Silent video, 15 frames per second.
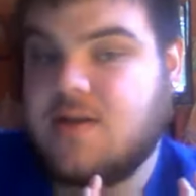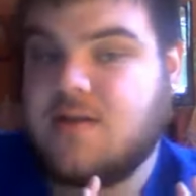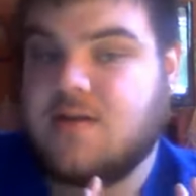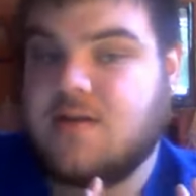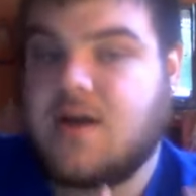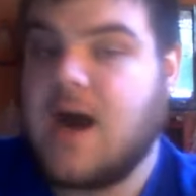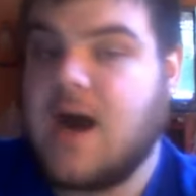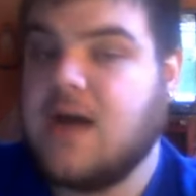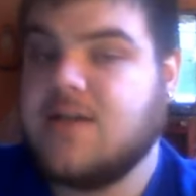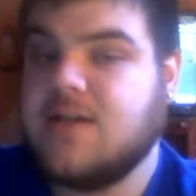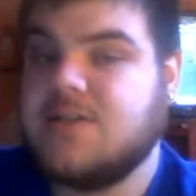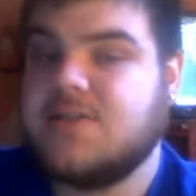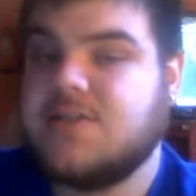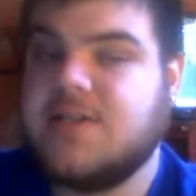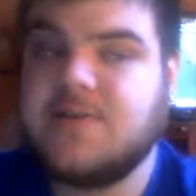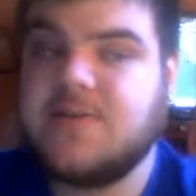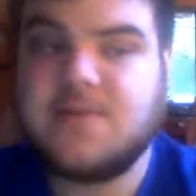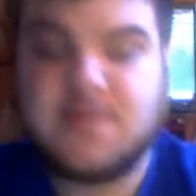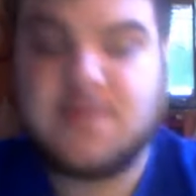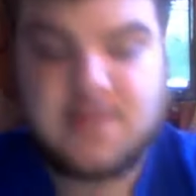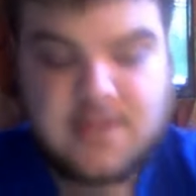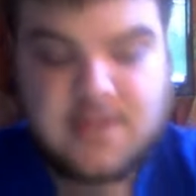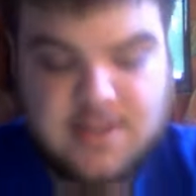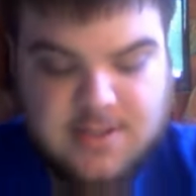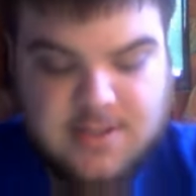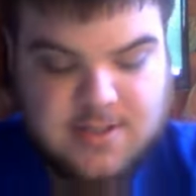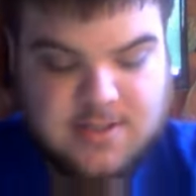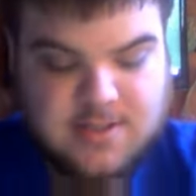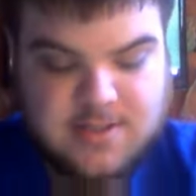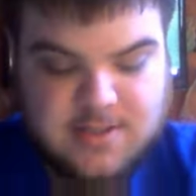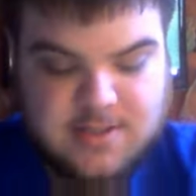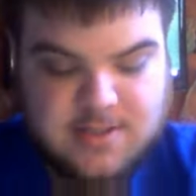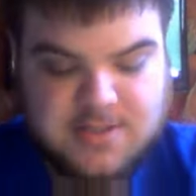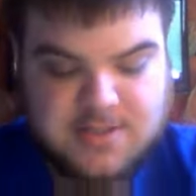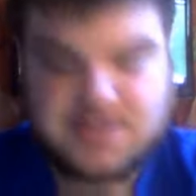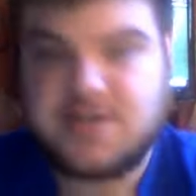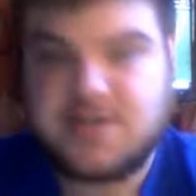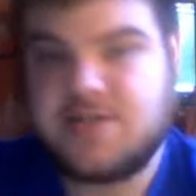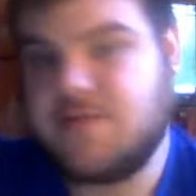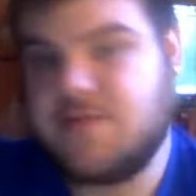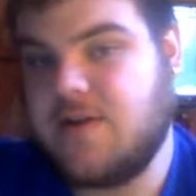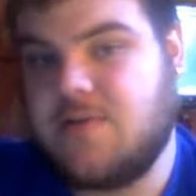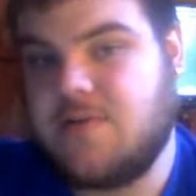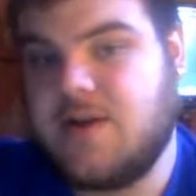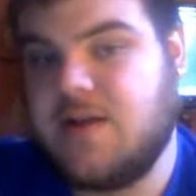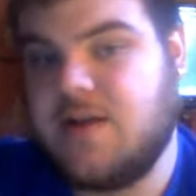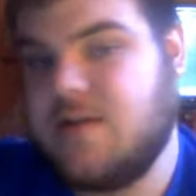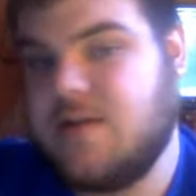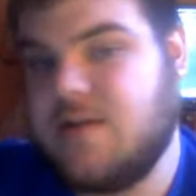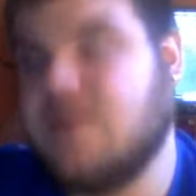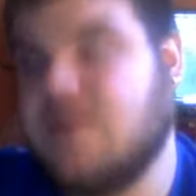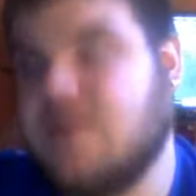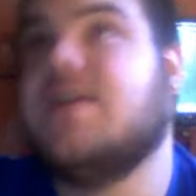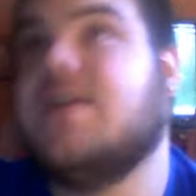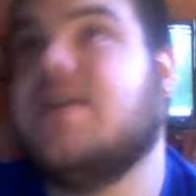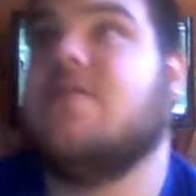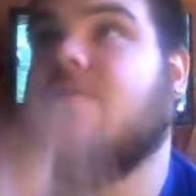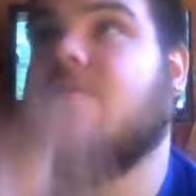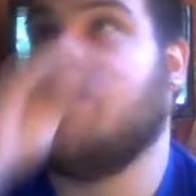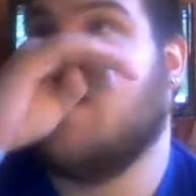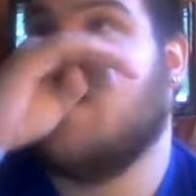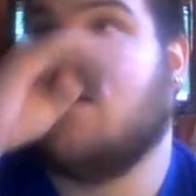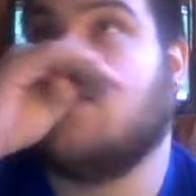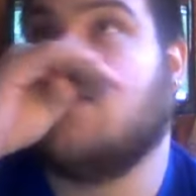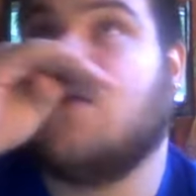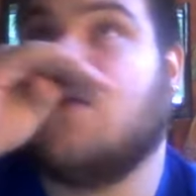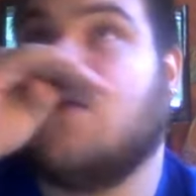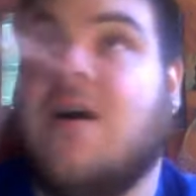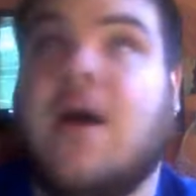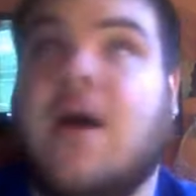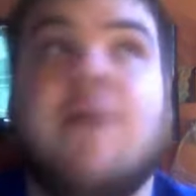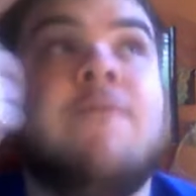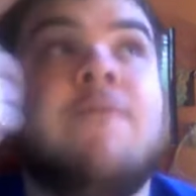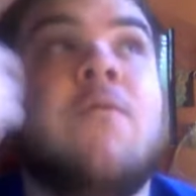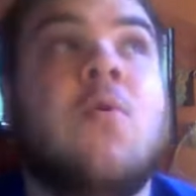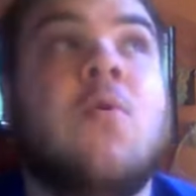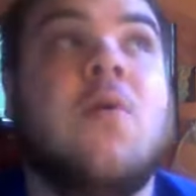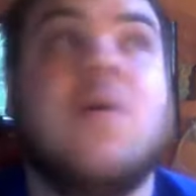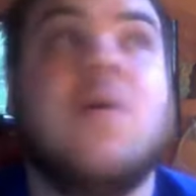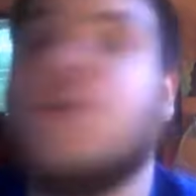college legal, Surgeon right away. Surgeon 10s are the best. I have four,